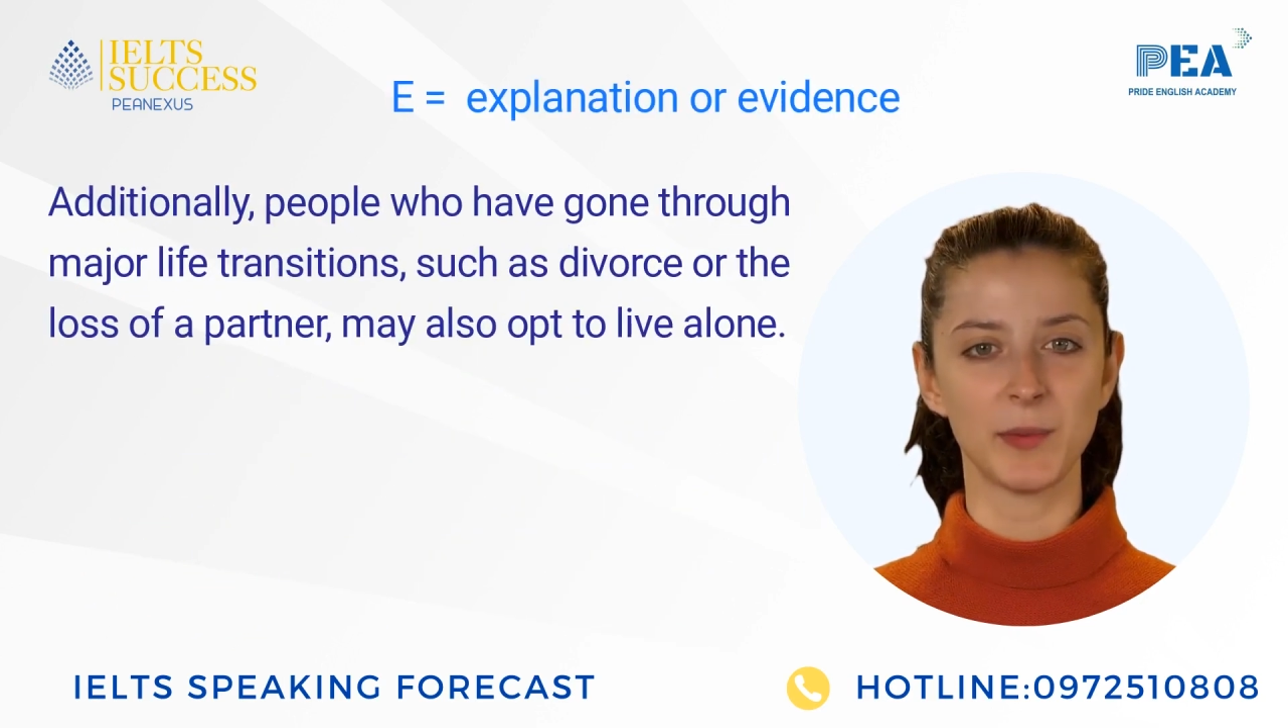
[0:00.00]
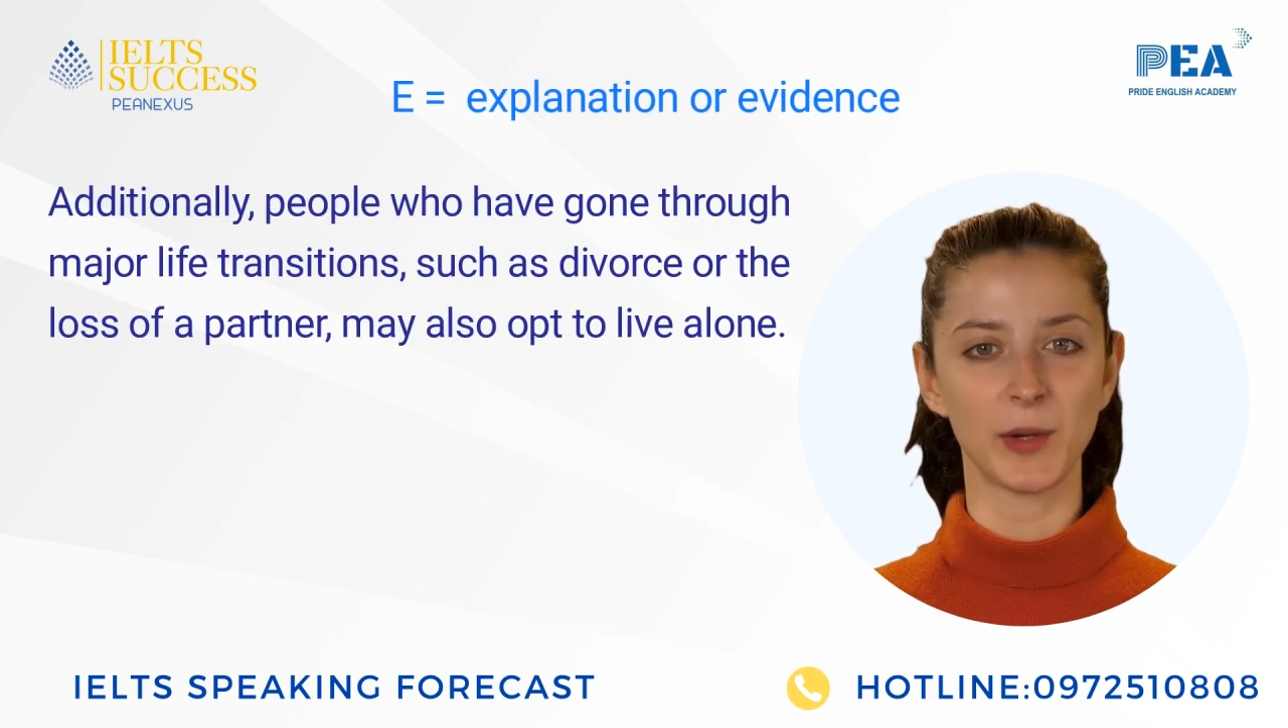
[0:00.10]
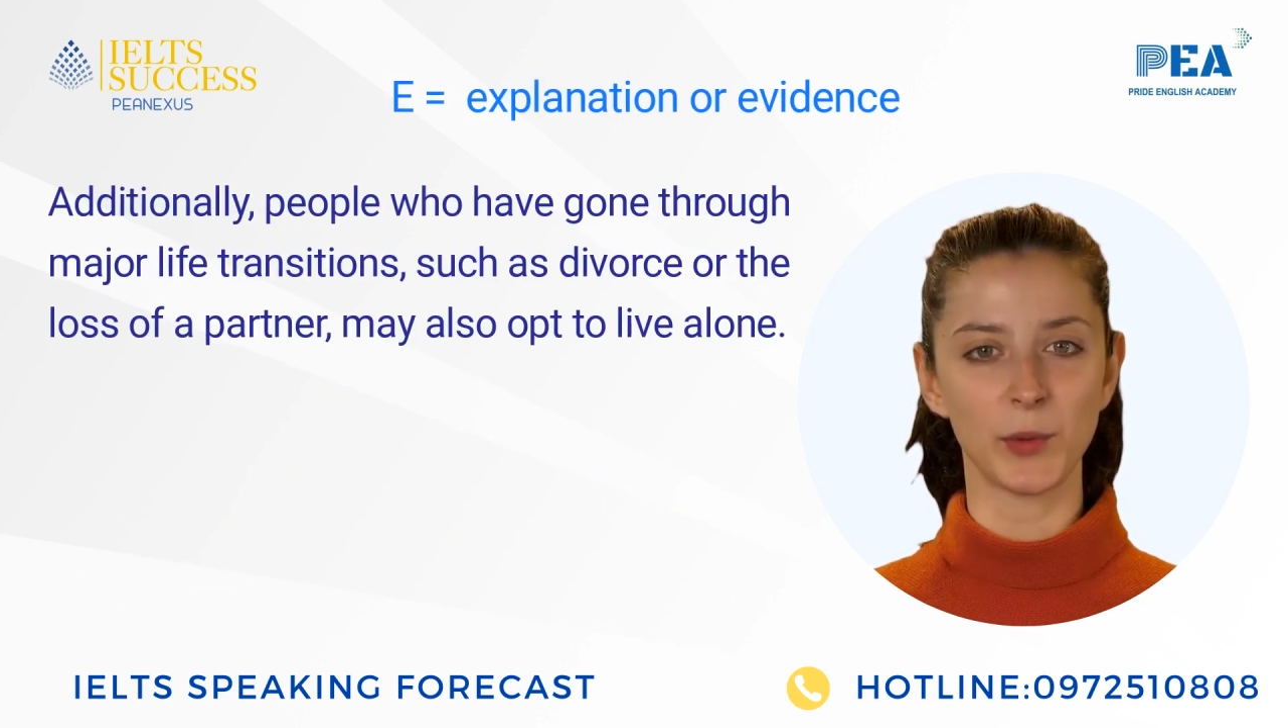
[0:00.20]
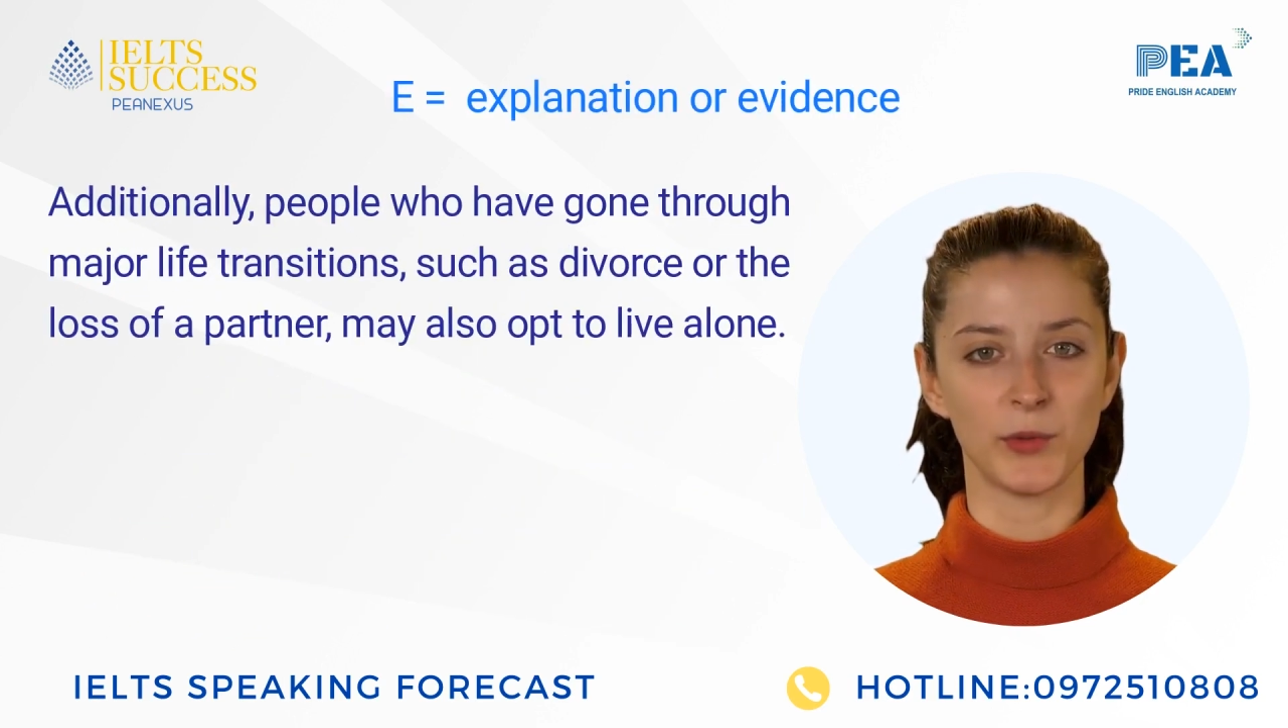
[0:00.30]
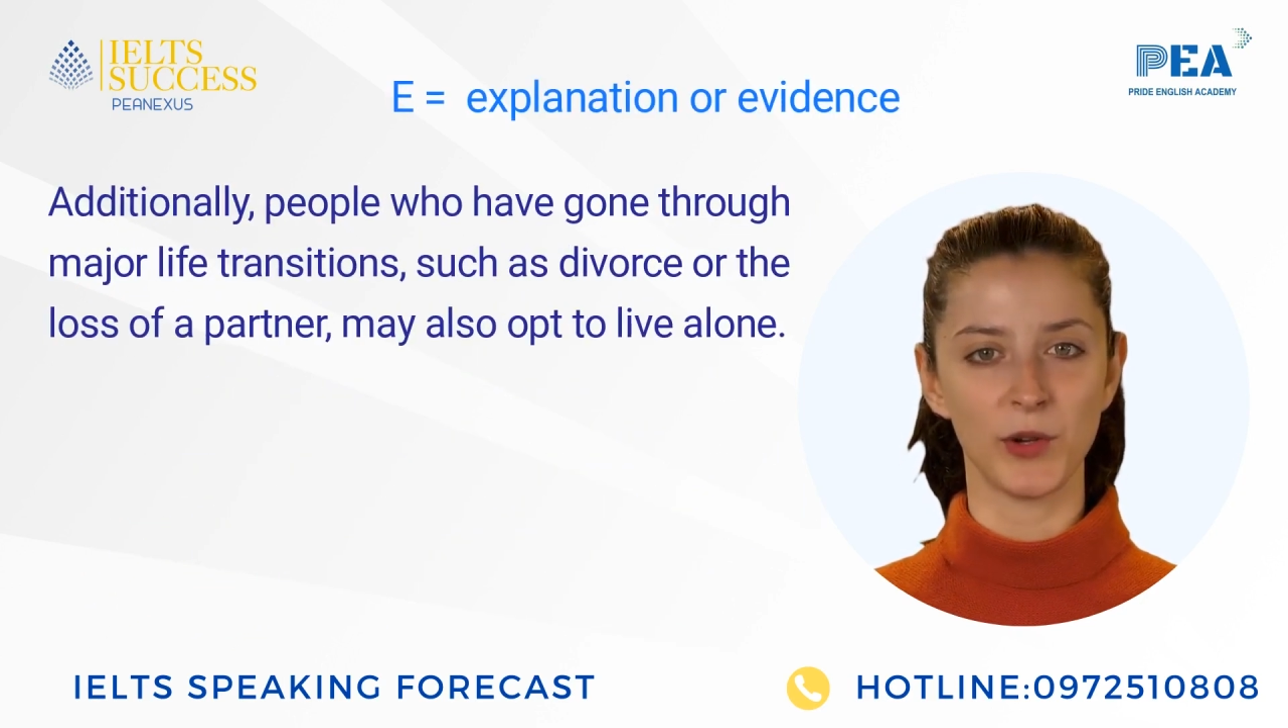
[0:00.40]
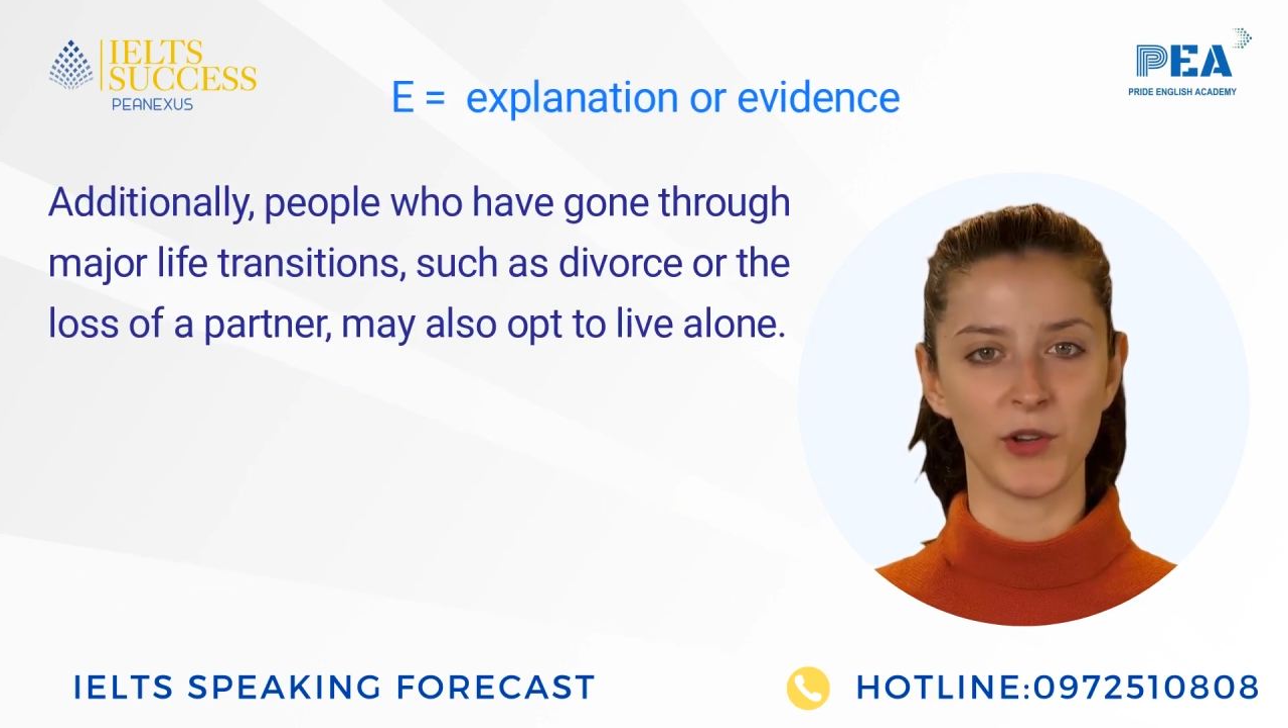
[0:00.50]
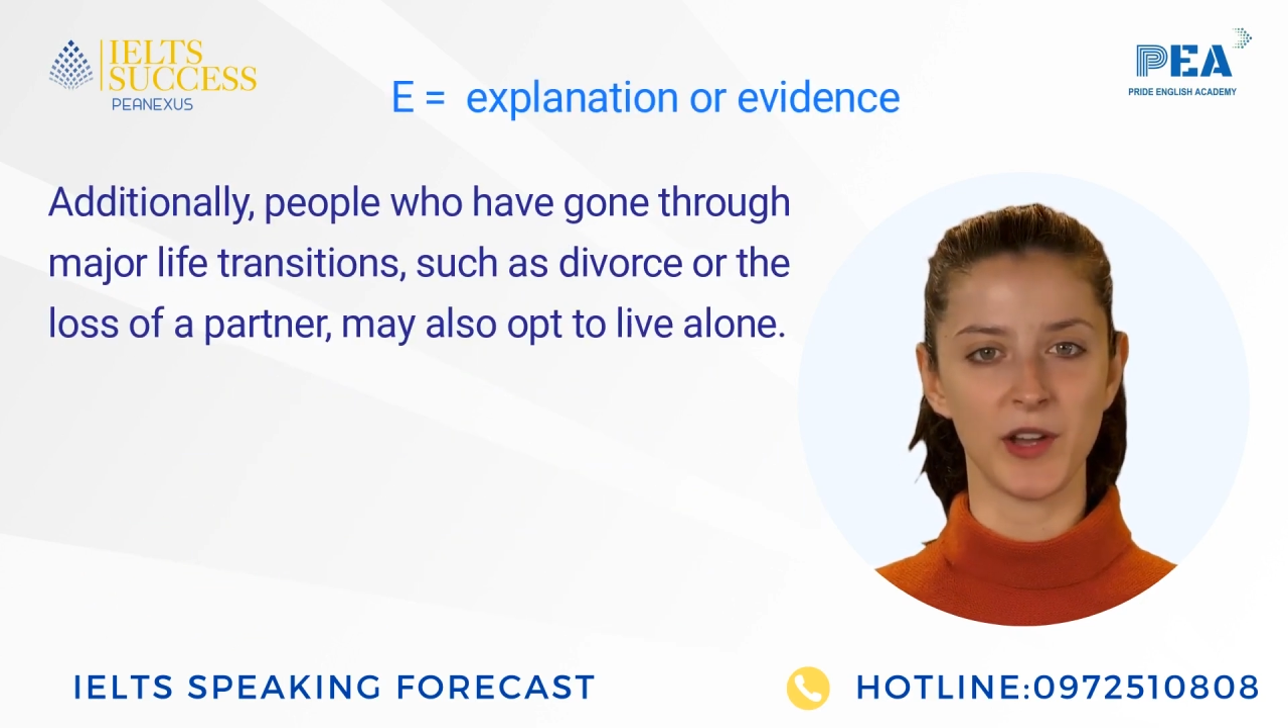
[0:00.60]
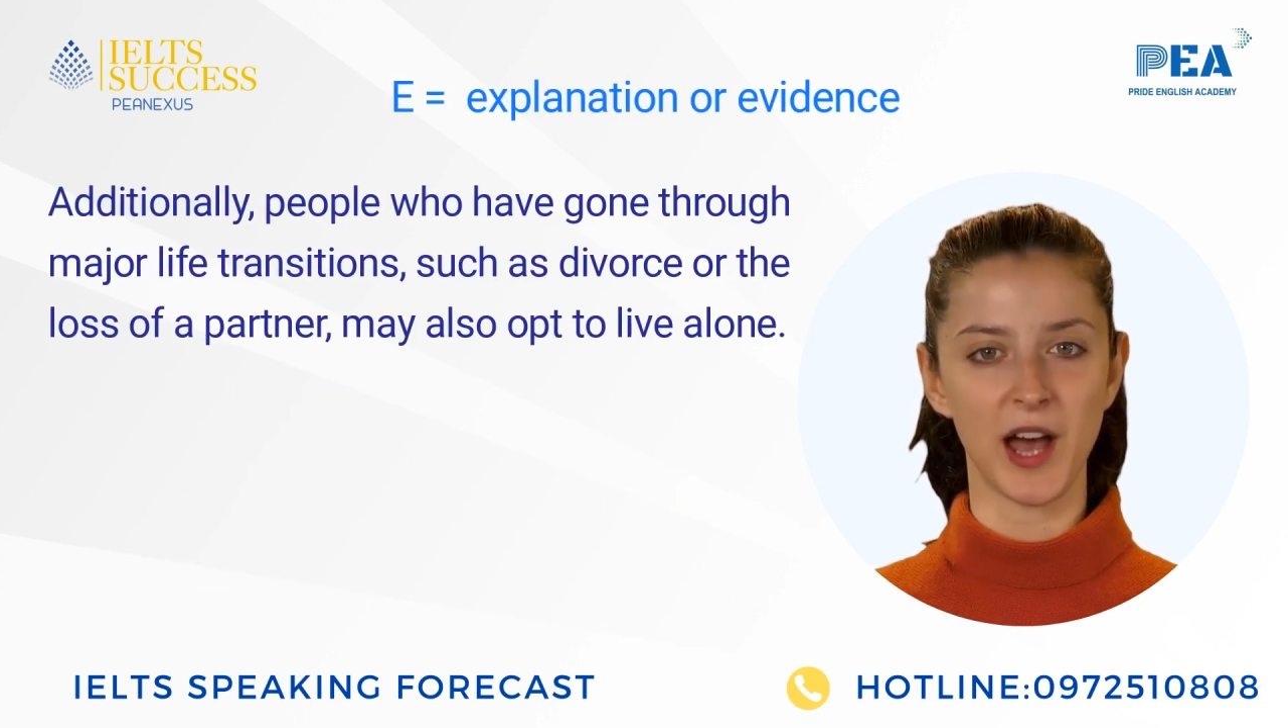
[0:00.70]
people who have